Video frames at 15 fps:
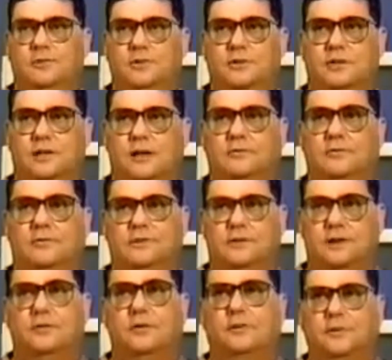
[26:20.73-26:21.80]
was just after his
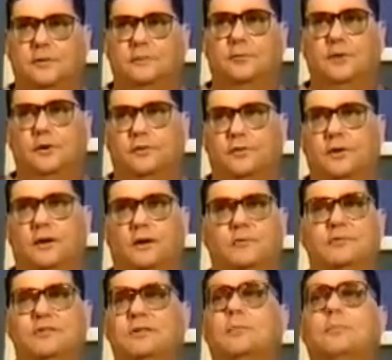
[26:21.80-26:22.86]
75th birthday, and he
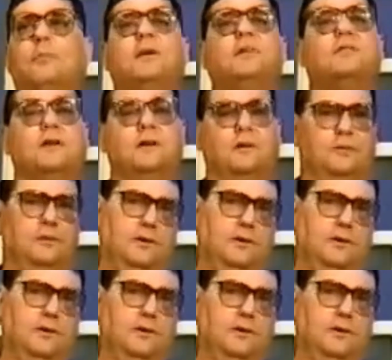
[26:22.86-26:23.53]
was in the best health.